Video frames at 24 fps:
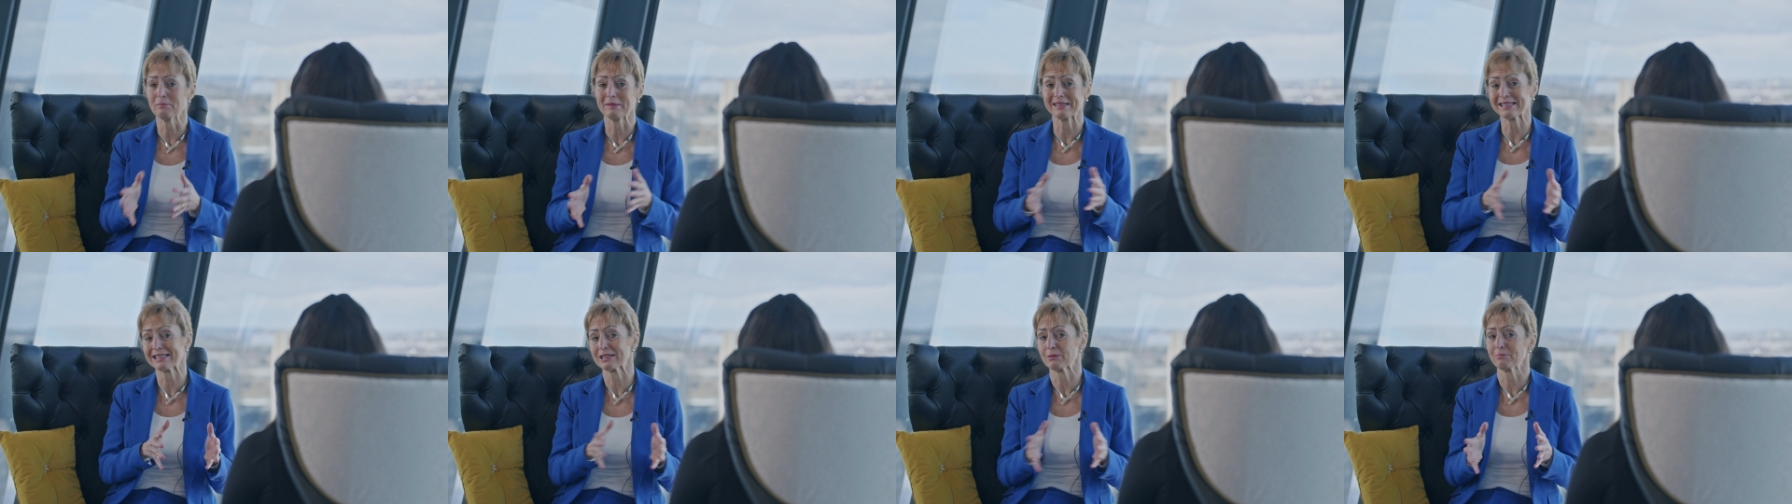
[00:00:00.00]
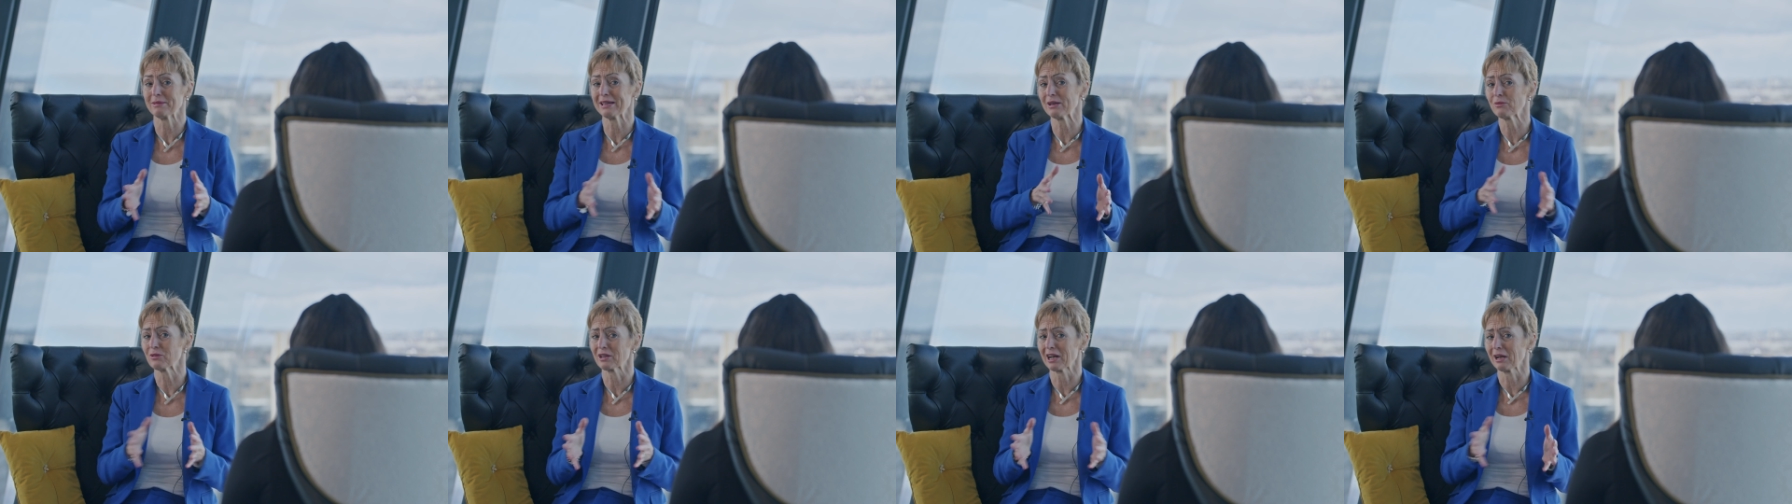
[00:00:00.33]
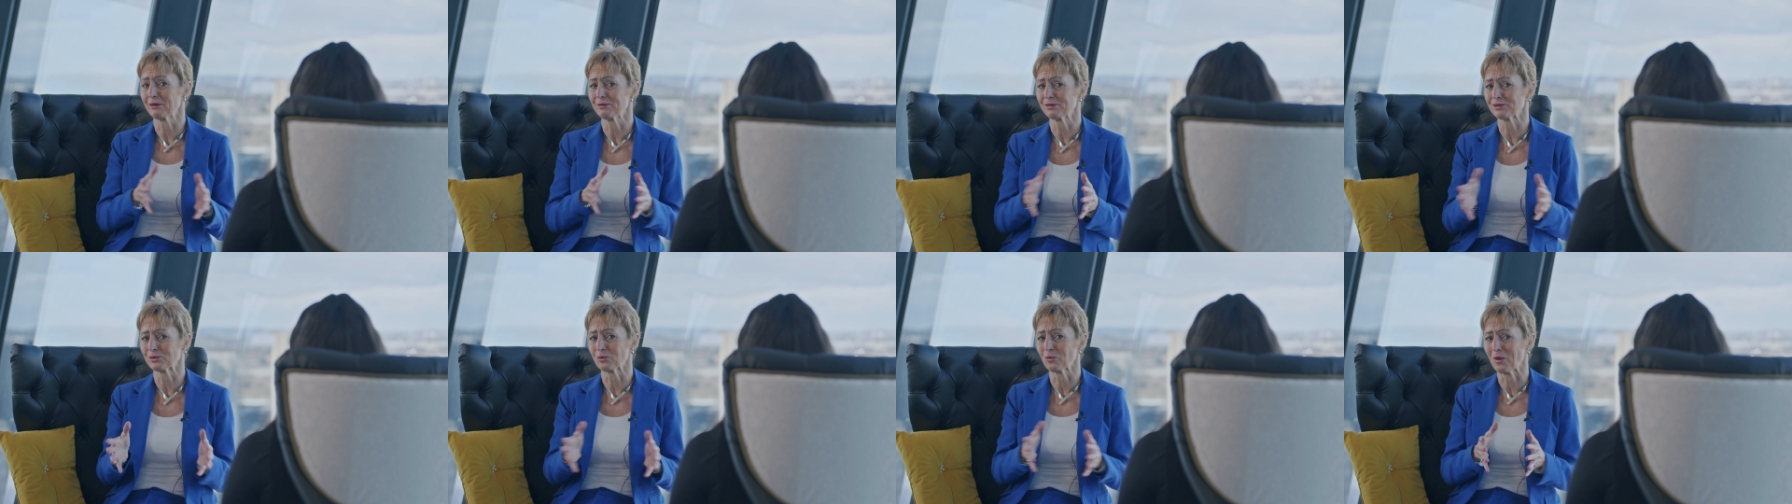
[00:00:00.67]
missed me when
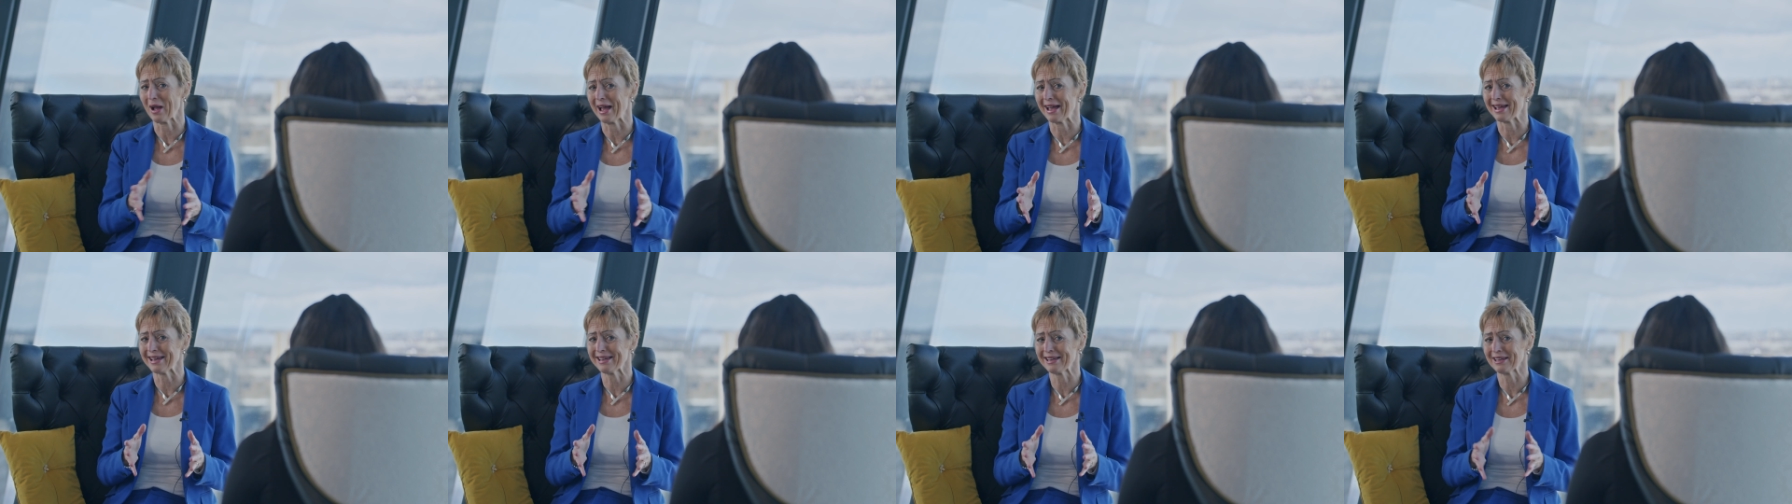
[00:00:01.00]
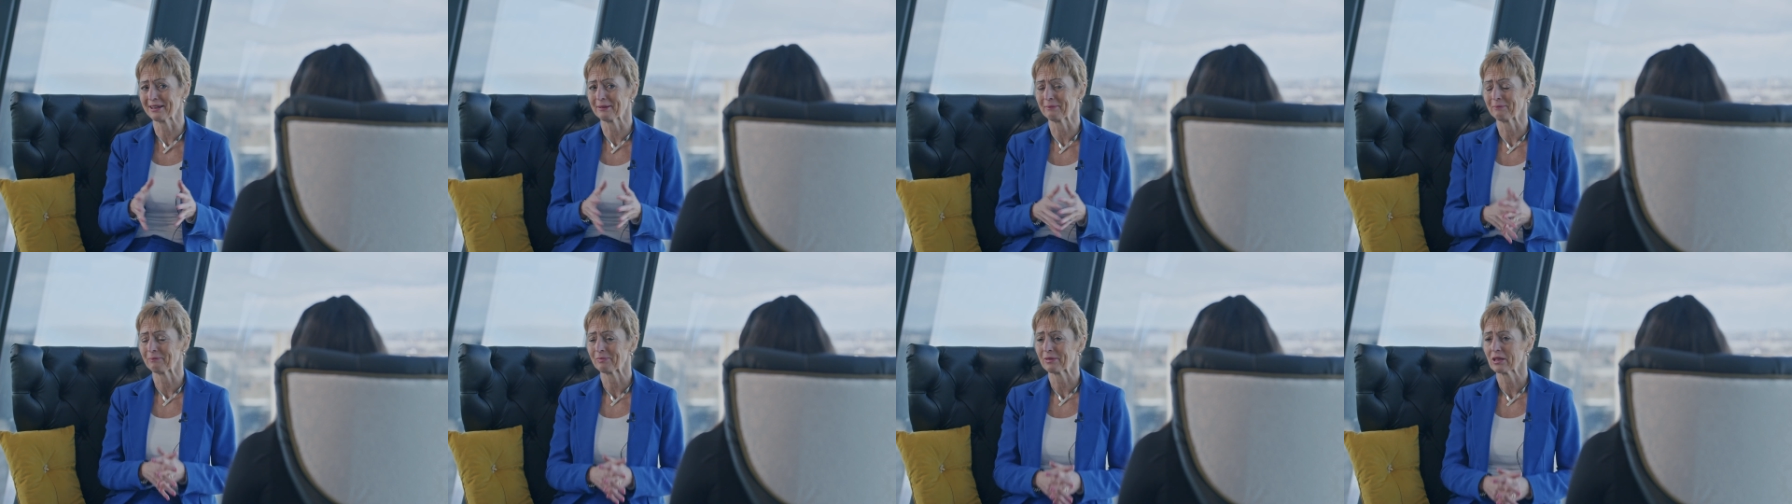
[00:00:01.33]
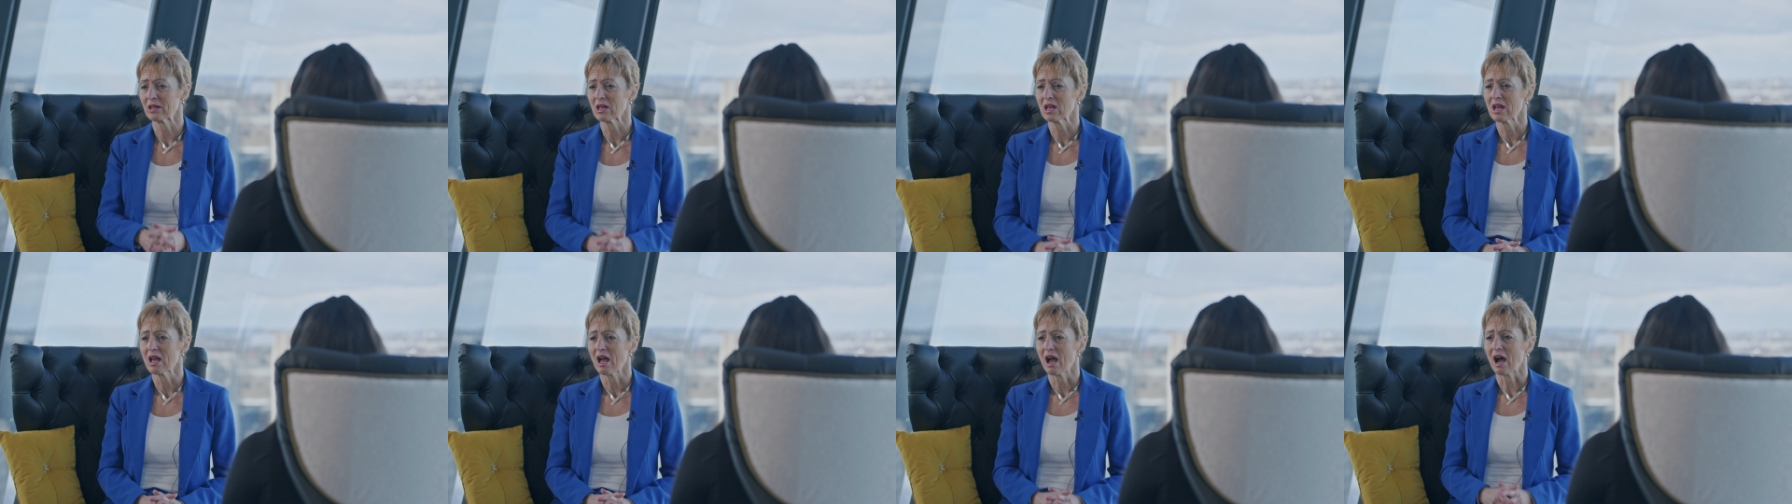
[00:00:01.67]
I was away. Yeah.